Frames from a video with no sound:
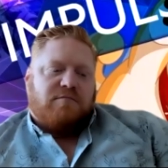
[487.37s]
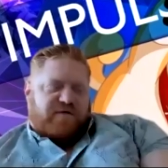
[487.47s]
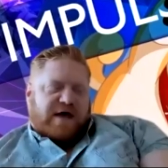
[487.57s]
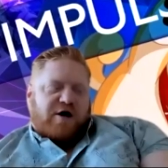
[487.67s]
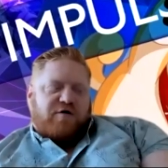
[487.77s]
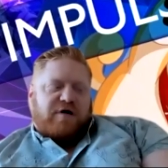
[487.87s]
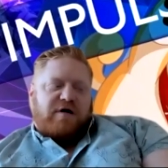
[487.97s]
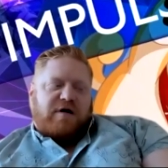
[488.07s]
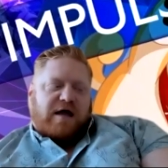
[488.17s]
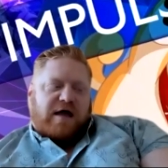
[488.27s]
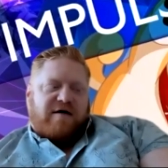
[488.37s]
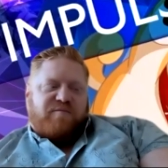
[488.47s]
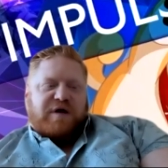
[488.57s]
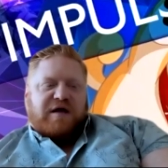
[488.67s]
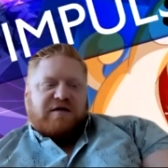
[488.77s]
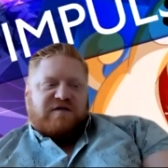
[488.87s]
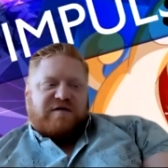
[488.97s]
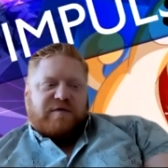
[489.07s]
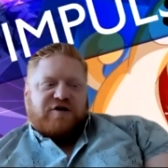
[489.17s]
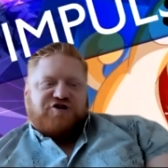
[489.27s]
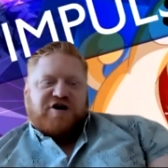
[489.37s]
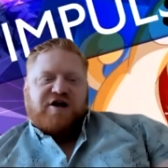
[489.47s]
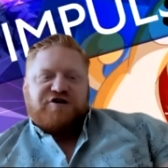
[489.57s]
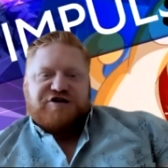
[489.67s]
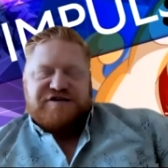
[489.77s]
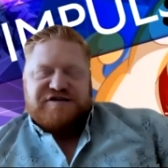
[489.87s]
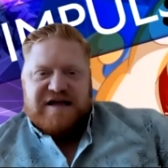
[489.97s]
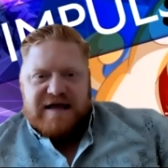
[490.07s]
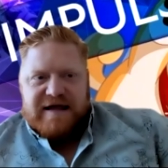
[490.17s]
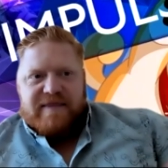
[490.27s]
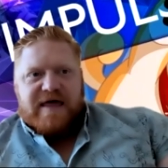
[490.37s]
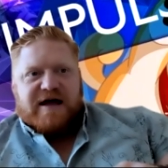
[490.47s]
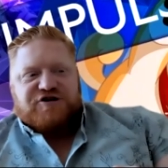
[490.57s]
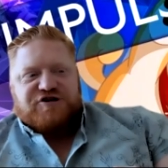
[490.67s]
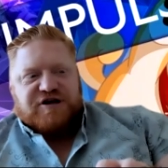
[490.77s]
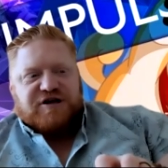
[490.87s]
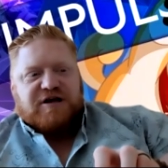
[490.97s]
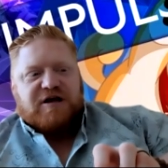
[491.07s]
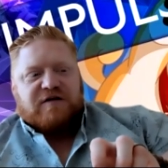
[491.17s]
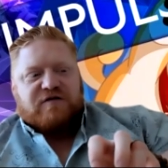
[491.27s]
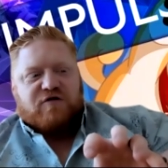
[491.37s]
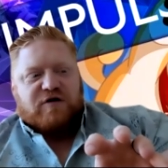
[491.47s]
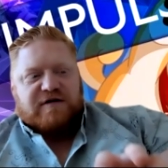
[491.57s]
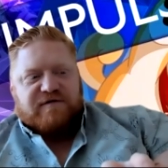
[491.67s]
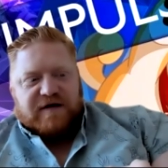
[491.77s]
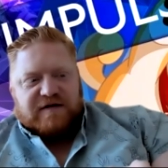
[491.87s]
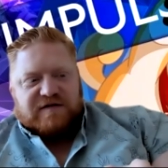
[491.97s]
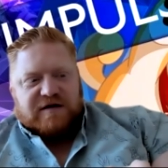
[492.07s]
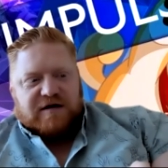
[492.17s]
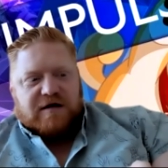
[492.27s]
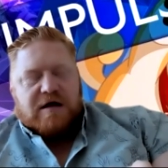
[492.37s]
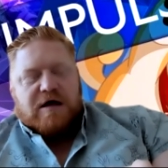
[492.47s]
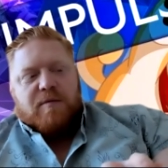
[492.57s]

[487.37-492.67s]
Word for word: found have been some of the challenges that she is currently facing?